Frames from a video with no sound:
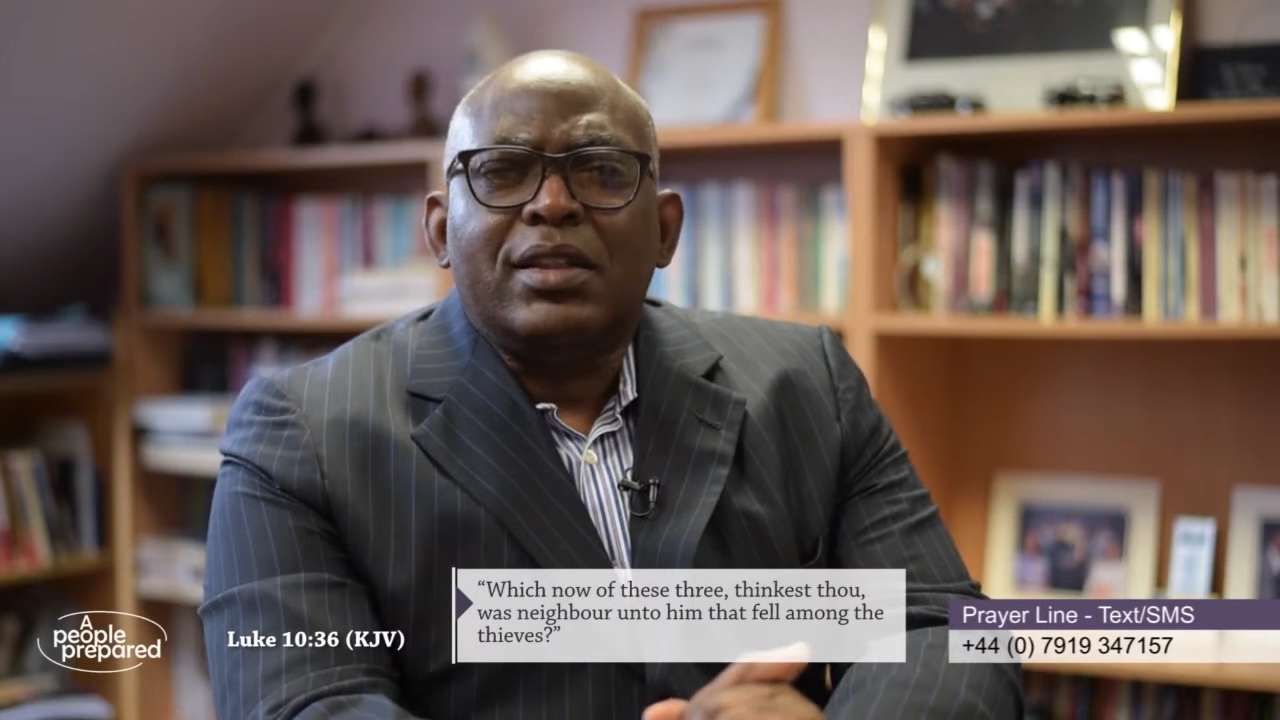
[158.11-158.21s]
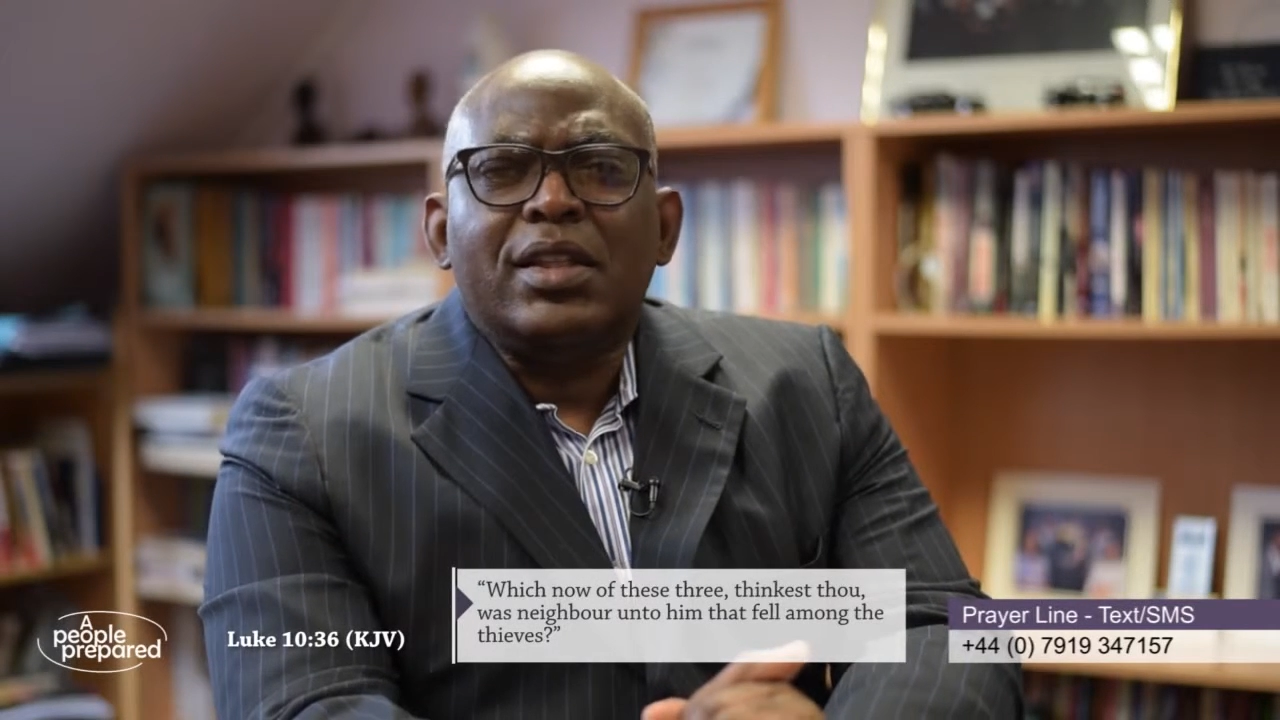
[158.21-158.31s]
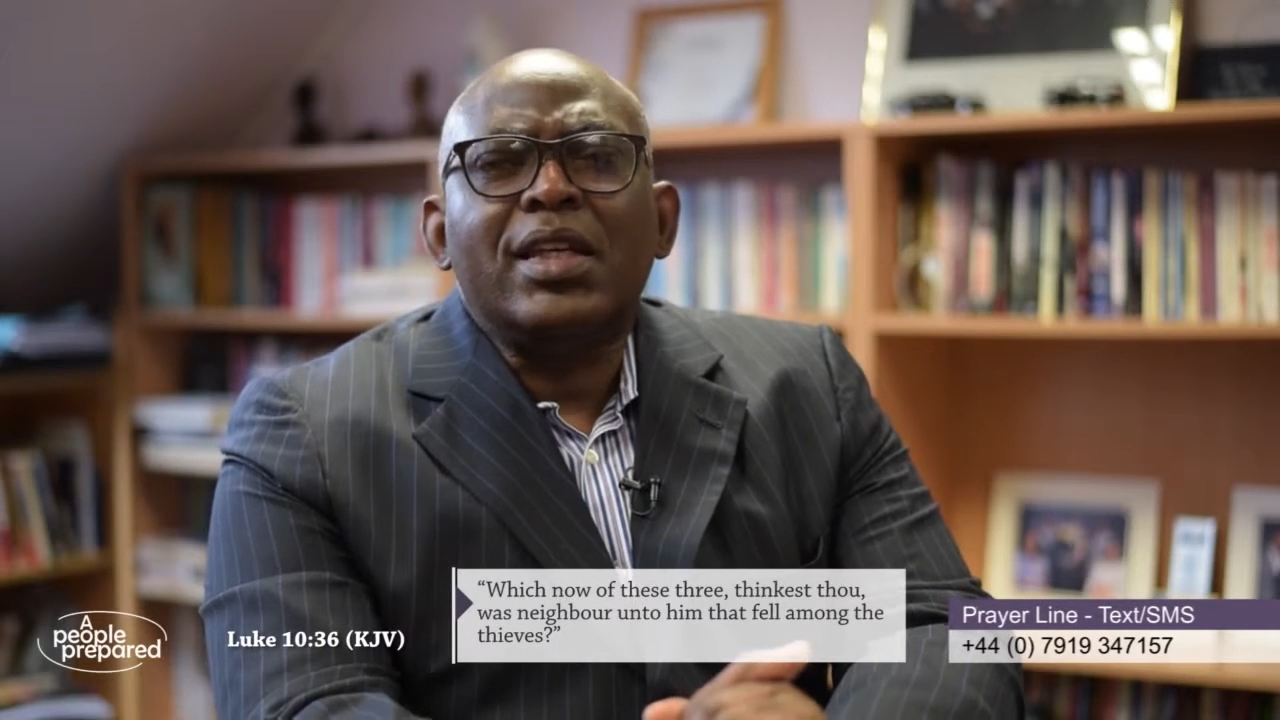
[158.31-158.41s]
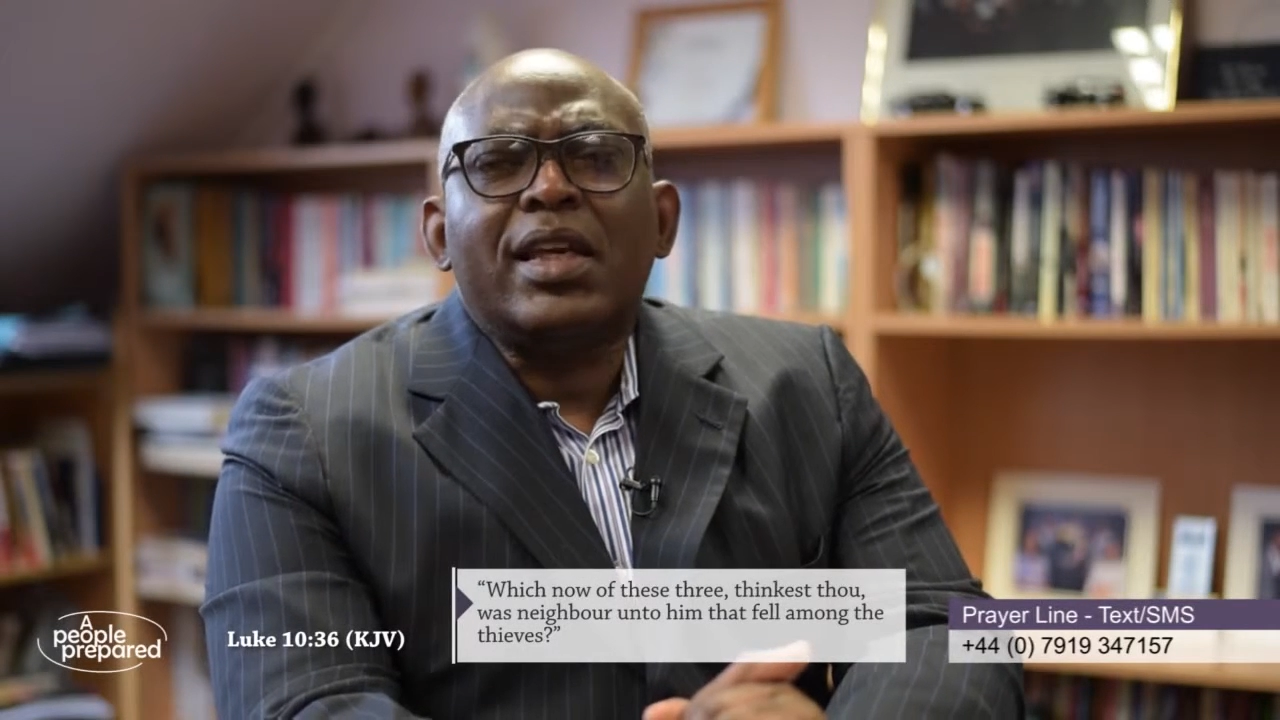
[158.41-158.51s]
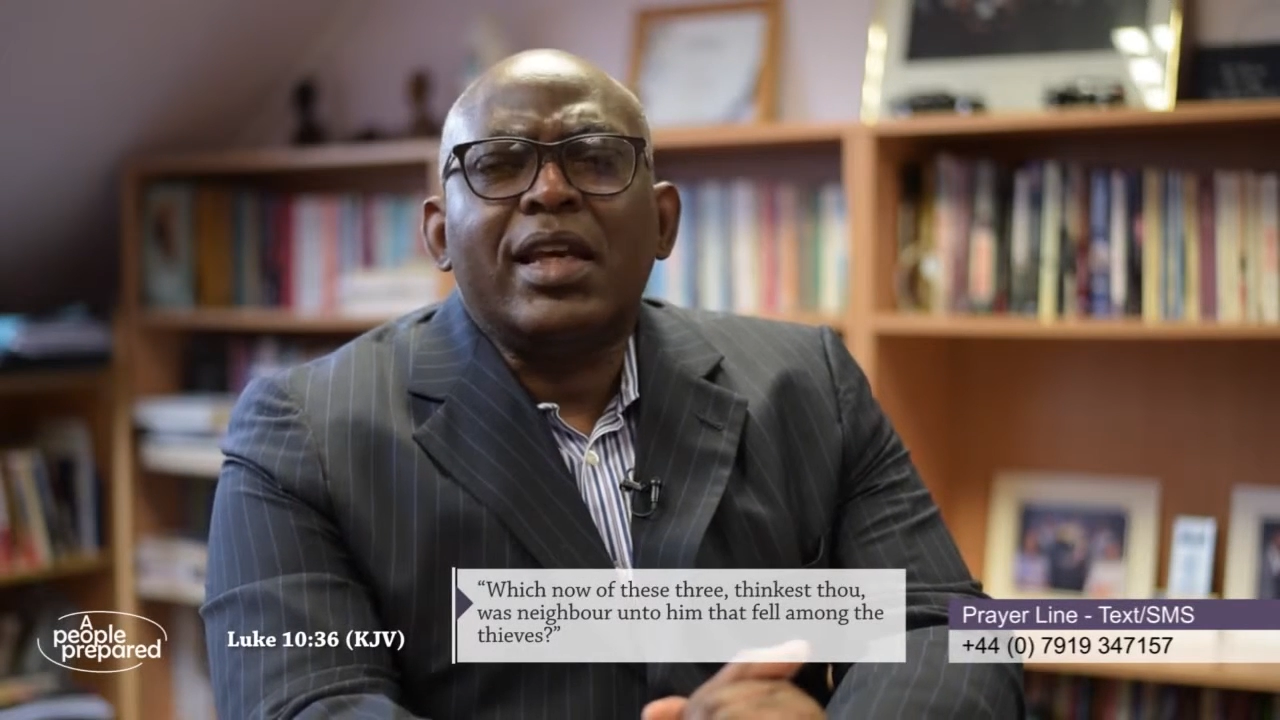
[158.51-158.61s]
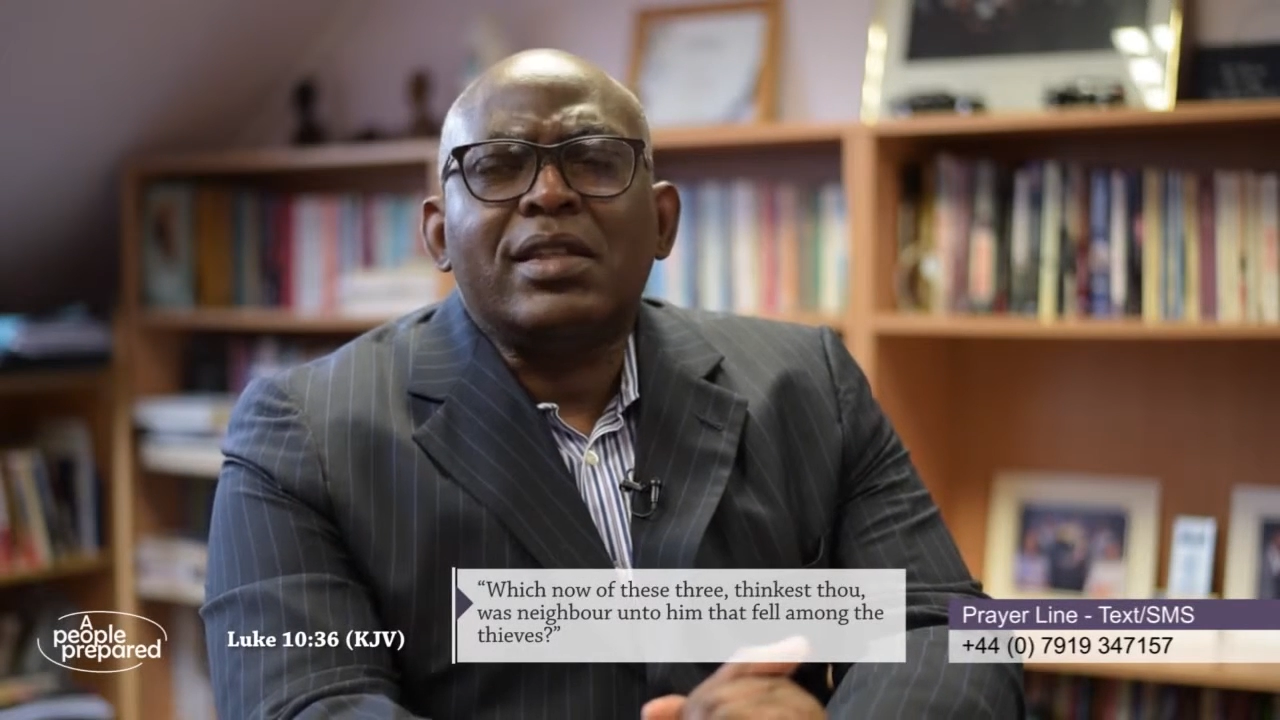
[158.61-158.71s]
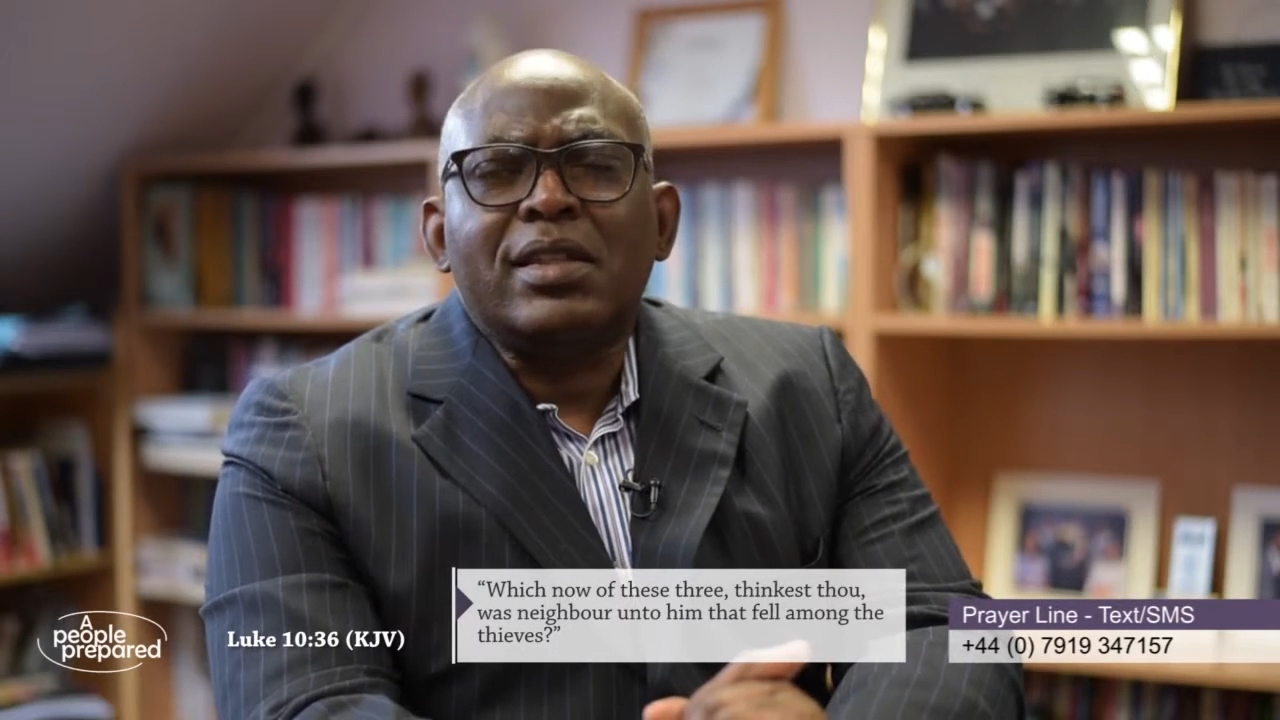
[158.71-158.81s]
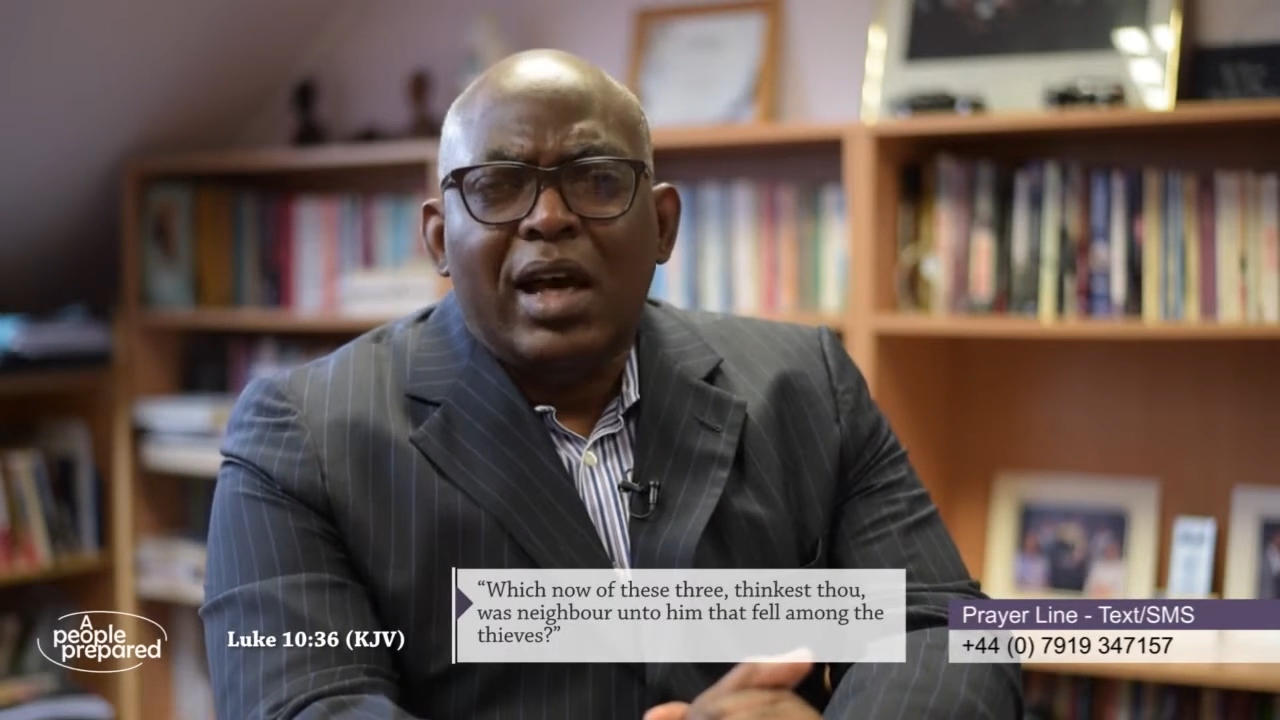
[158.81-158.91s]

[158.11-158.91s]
thinkest